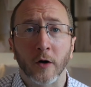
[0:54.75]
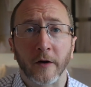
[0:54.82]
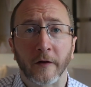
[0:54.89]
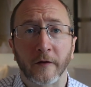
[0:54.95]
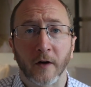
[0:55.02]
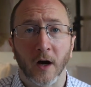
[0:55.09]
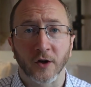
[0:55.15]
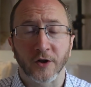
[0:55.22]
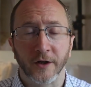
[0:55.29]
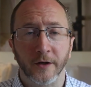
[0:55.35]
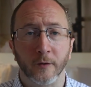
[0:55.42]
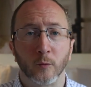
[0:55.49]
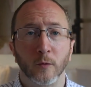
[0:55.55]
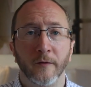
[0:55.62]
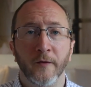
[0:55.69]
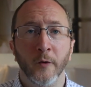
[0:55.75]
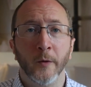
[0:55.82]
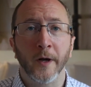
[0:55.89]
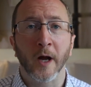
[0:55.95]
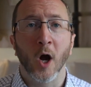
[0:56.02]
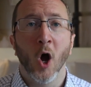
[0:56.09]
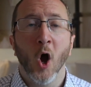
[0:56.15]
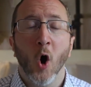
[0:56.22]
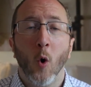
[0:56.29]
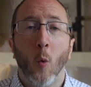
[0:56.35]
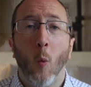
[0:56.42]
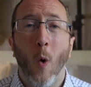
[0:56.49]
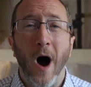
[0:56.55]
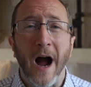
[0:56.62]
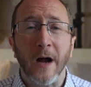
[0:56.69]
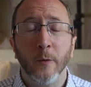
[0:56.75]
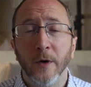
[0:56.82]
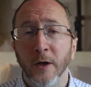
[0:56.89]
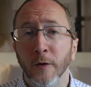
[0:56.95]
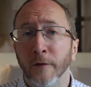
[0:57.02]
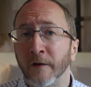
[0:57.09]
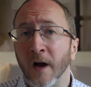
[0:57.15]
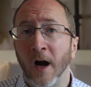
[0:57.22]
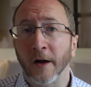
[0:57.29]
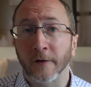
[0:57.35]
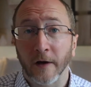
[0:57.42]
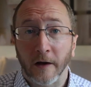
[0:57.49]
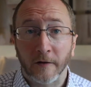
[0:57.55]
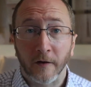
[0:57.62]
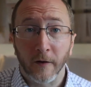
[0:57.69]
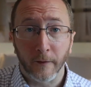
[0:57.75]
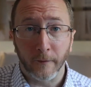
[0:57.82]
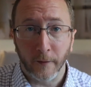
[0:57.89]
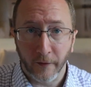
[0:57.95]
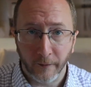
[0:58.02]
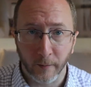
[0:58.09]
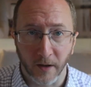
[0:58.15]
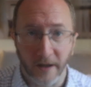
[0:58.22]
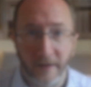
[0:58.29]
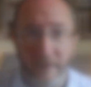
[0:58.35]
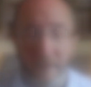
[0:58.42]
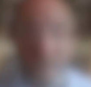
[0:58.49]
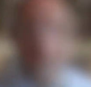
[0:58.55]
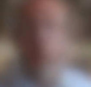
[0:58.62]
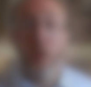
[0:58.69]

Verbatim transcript: our discussion reviewing why we use contrast in the first place.